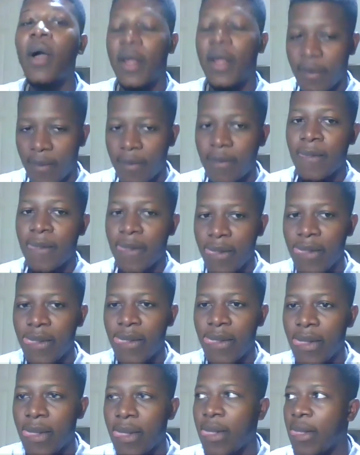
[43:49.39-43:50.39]

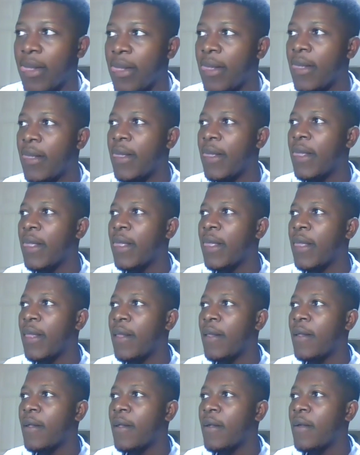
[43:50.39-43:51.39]
private
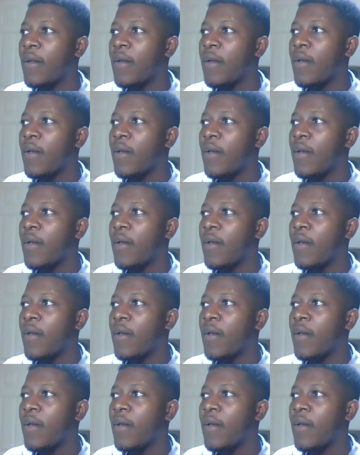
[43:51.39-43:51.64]
enterprises that are